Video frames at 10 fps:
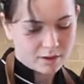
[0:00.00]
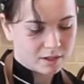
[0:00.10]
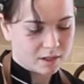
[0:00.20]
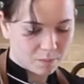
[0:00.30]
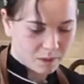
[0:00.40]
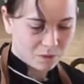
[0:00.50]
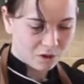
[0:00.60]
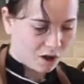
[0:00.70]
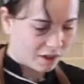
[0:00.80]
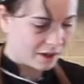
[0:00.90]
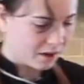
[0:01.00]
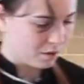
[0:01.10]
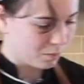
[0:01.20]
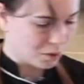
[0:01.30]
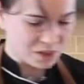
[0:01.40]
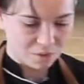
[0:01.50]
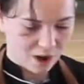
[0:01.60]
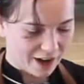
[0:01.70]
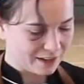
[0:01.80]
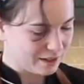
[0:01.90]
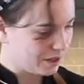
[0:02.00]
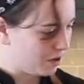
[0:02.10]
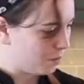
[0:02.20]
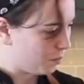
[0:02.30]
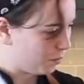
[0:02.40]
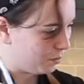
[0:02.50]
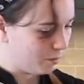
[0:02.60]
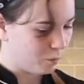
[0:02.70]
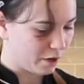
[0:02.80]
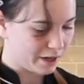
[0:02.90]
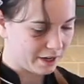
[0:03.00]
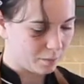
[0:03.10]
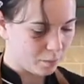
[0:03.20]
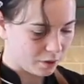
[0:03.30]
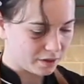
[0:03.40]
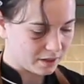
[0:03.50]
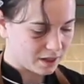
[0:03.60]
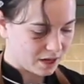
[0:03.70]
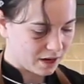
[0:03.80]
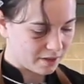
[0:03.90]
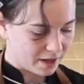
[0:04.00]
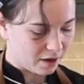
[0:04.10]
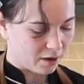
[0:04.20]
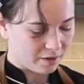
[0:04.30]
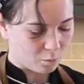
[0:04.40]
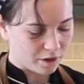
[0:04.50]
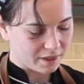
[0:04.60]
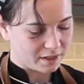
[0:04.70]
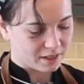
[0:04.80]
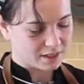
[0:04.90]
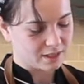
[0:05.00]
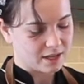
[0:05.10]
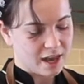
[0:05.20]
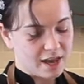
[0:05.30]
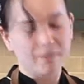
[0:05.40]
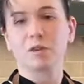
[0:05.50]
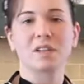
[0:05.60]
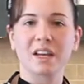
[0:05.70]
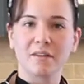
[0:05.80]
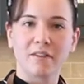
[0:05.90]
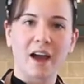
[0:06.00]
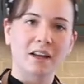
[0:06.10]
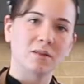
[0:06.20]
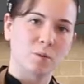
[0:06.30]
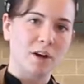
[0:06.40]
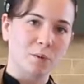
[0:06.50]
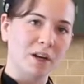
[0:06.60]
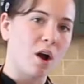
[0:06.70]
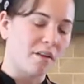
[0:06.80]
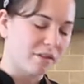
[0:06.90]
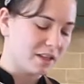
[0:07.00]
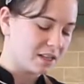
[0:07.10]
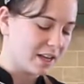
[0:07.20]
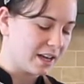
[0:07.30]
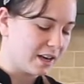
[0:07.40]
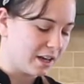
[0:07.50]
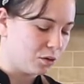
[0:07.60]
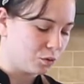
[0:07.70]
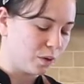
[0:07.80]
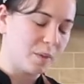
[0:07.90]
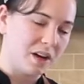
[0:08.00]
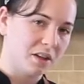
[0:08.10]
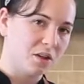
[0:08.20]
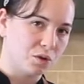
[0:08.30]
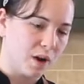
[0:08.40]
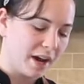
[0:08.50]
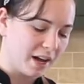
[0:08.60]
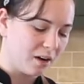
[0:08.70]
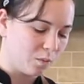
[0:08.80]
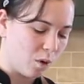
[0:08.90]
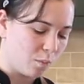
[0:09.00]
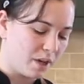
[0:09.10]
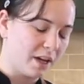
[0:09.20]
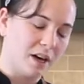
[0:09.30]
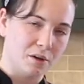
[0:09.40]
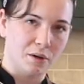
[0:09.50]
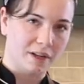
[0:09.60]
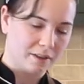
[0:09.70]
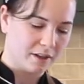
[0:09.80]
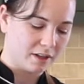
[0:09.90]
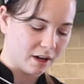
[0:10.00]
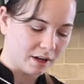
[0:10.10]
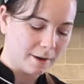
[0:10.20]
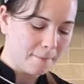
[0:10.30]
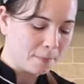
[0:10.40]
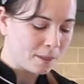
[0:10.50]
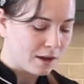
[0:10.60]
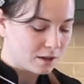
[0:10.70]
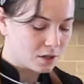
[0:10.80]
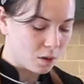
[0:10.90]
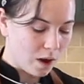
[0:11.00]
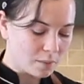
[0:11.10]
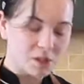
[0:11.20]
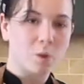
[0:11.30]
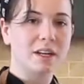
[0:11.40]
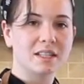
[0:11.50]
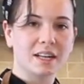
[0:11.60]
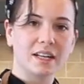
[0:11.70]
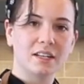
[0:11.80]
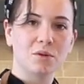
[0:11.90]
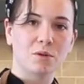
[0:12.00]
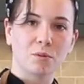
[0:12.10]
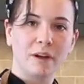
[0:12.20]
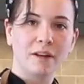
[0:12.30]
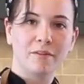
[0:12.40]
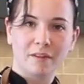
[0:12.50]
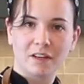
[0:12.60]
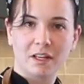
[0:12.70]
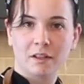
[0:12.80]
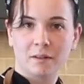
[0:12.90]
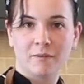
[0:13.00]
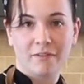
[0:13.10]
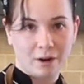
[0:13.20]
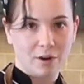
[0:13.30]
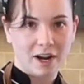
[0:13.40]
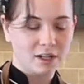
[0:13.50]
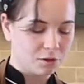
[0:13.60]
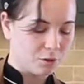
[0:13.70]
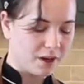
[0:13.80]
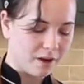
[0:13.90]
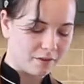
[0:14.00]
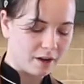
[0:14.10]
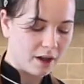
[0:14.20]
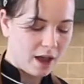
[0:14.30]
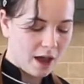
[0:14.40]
some people call it a roasting rack. So we're going to put the duck on there, and what that does is if there's any fat rendering off of the skin, it'll drip onto the tray and it won't be underneath the duck. So I'm just going to stick it into a 350 Fahrenheit degree oven